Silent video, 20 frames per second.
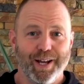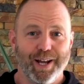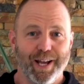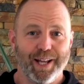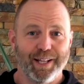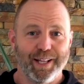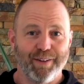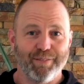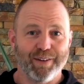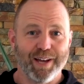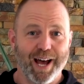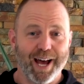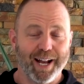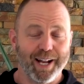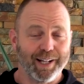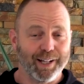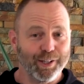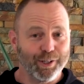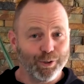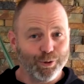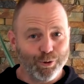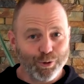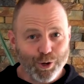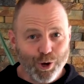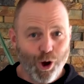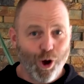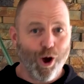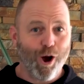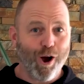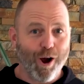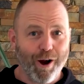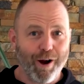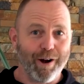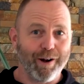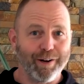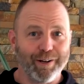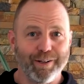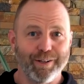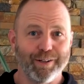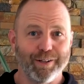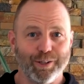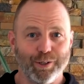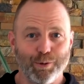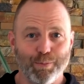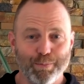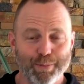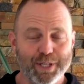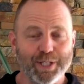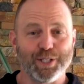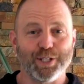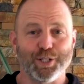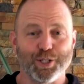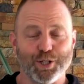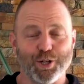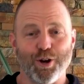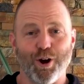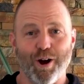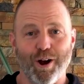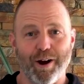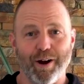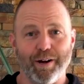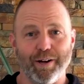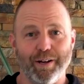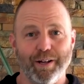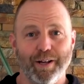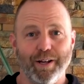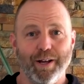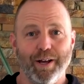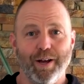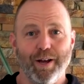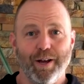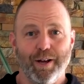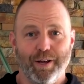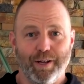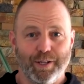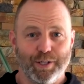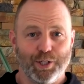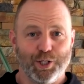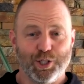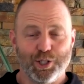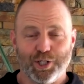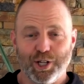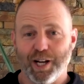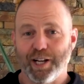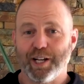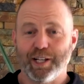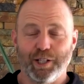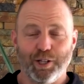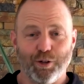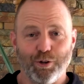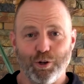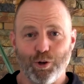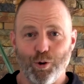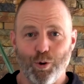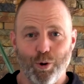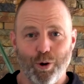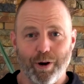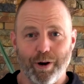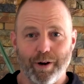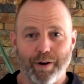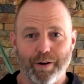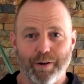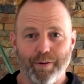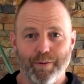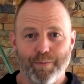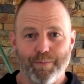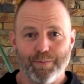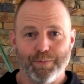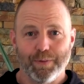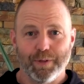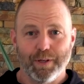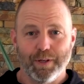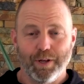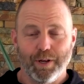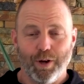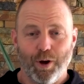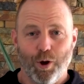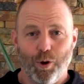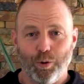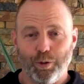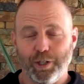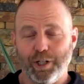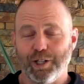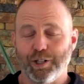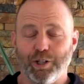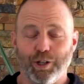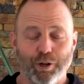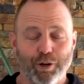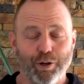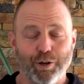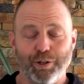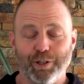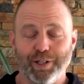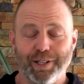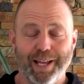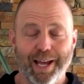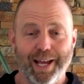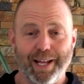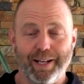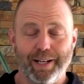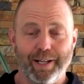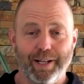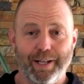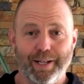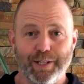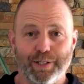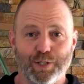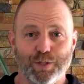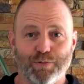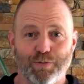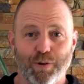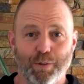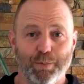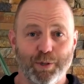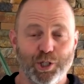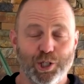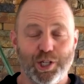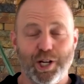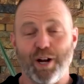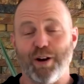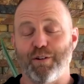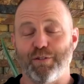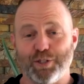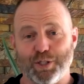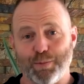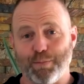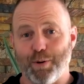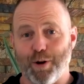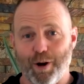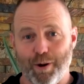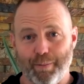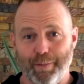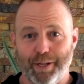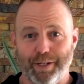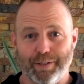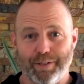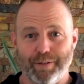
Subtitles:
and they've got a little card, a little business card stuck in their door, only to learn that it's from the sheriff's department.